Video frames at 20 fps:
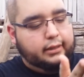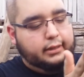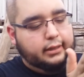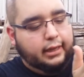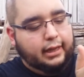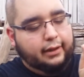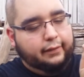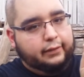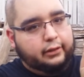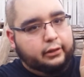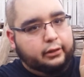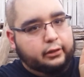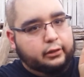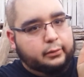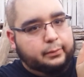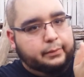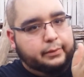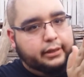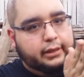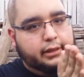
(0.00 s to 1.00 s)
have a
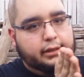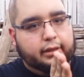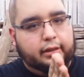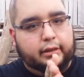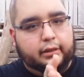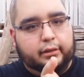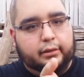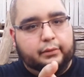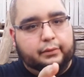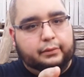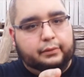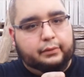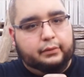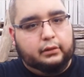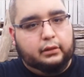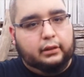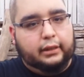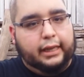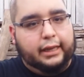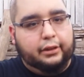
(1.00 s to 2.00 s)
little bit of
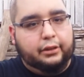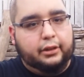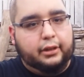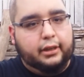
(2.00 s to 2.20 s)
length